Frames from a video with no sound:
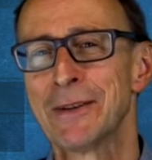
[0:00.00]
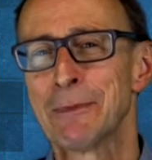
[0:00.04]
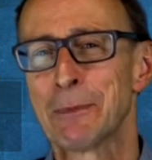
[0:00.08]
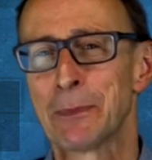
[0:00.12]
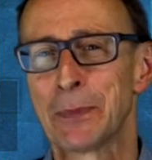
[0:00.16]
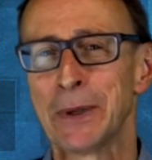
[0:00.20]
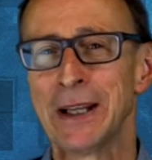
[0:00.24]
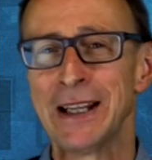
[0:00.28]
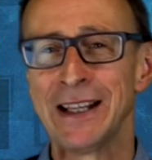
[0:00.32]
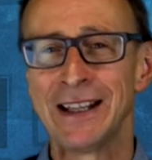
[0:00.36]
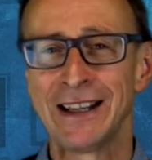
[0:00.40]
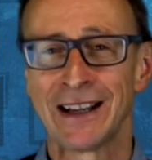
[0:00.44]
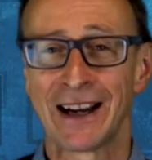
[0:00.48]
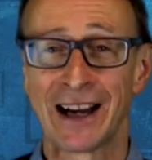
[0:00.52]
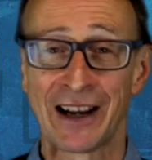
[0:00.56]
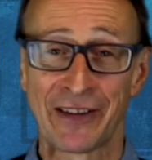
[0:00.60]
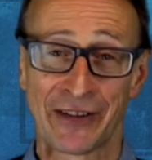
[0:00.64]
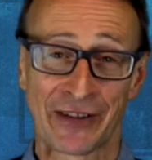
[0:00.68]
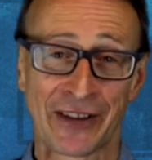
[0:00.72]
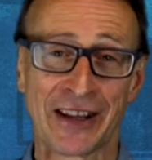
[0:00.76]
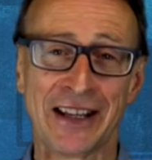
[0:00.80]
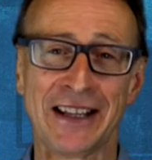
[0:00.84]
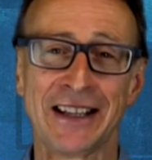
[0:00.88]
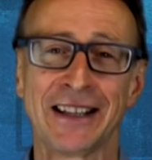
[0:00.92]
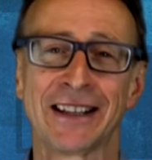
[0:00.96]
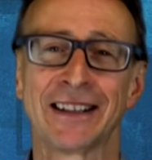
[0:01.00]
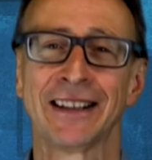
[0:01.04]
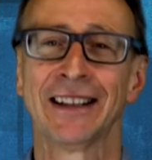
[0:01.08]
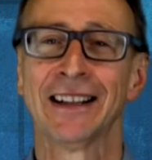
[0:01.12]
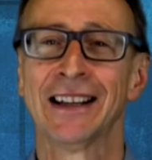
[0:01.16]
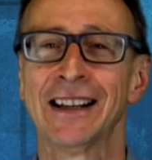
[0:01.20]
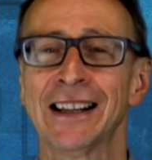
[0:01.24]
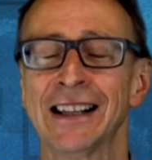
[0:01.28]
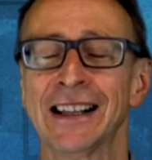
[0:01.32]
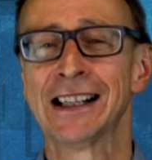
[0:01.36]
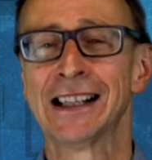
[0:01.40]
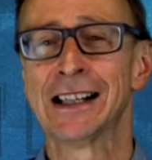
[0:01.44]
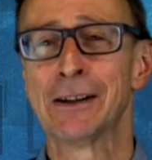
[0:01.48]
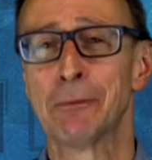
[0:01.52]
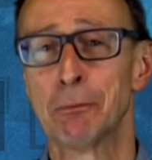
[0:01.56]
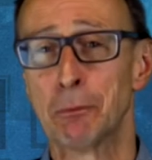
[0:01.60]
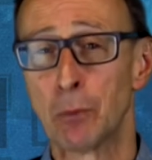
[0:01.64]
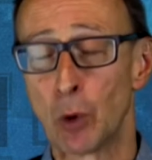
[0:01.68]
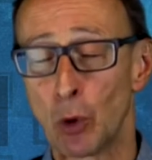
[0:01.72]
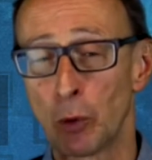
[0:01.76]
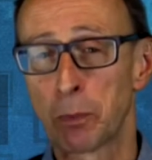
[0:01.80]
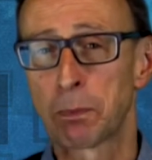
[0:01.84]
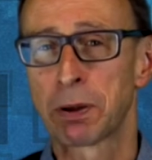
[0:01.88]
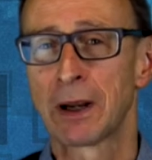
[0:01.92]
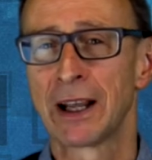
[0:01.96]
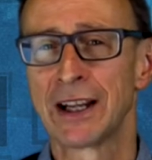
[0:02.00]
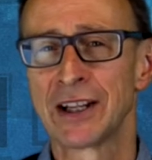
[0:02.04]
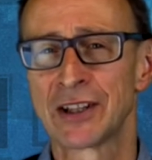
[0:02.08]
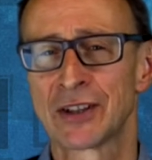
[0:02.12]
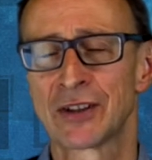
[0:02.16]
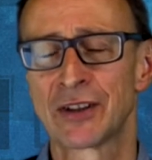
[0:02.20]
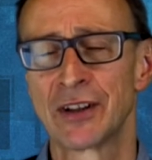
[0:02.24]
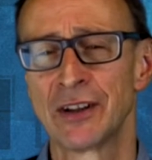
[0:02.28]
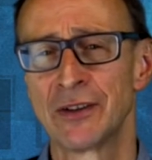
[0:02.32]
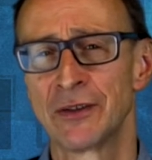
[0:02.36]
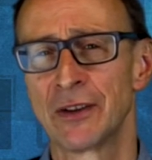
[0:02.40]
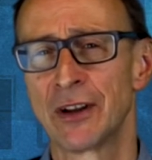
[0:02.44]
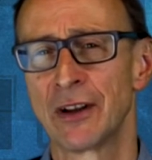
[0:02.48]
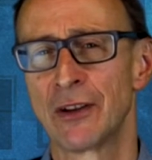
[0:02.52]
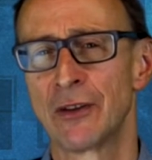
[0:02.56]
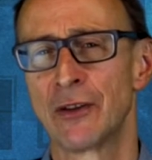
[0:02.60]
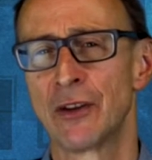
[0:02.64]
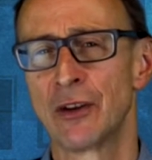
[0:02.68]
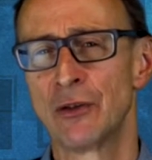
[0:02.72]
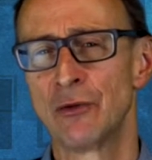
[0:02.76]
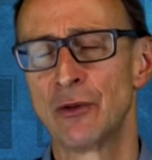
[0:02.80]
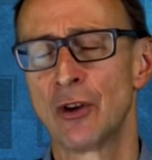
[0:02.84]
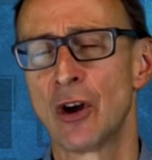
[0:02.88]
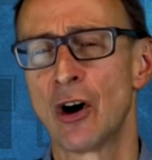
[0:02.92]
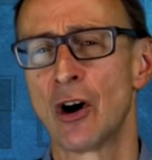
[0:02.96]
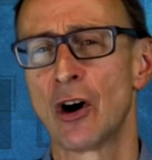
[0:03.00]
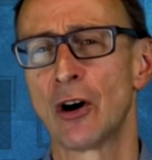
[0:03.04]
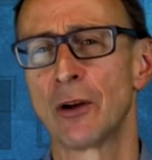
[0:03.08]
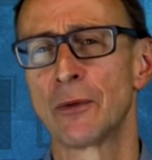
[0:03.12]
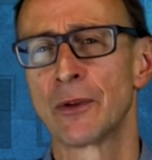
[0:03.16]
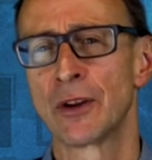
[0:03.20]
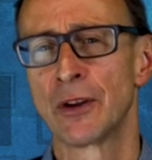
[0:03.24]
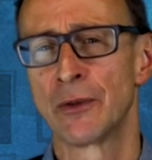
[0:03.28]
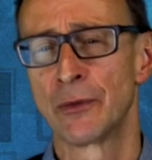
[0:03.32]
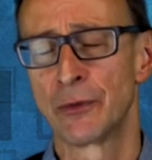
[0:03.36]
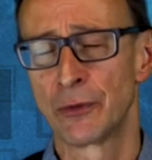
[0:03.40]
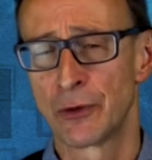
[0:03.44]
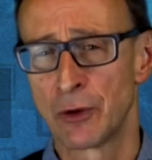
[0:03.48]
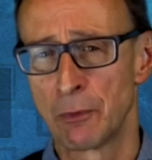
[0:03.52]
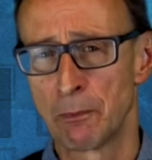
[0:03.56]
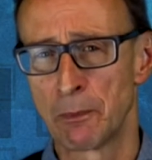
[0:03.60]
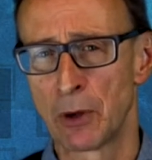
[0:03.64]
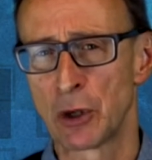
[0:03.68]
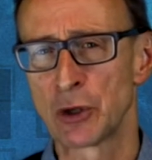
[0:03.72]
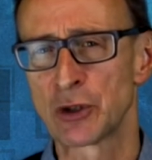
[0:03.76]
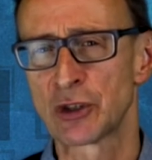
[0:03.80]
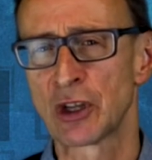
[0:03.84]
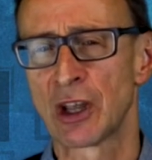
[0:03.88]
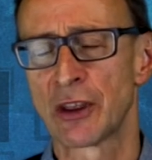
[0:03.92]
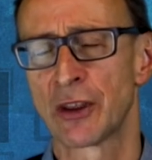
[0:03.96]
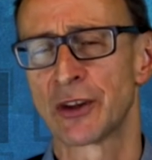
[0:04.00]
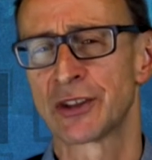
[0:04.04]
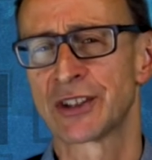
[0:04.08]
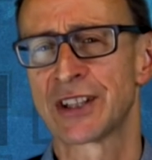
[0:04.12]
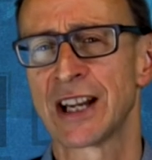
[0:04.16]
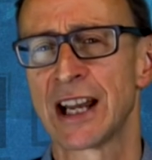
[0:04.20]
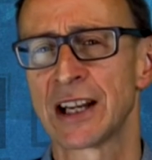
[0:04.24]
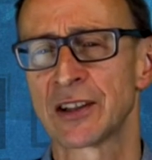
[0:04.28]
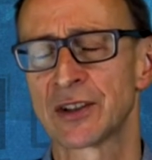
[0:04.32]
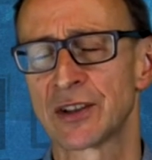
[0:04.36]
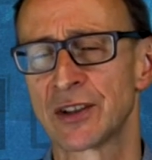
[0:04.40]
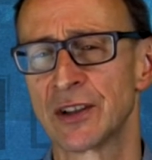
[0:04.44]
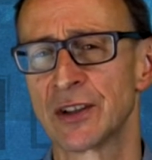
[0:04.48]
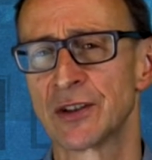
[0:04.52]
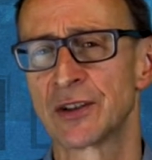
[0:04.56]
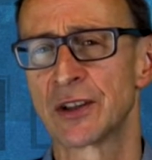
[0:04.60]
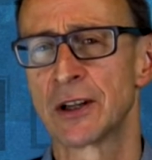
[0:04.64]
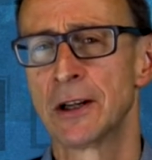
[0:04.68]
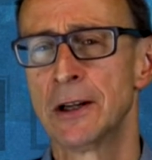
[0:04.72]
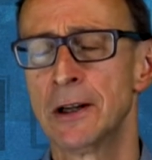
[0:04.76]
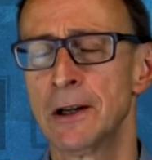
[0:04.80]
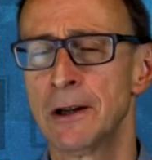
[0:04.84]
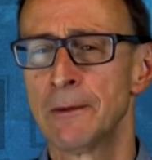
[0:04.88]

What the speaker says: be, I think, more placed than most other sectors.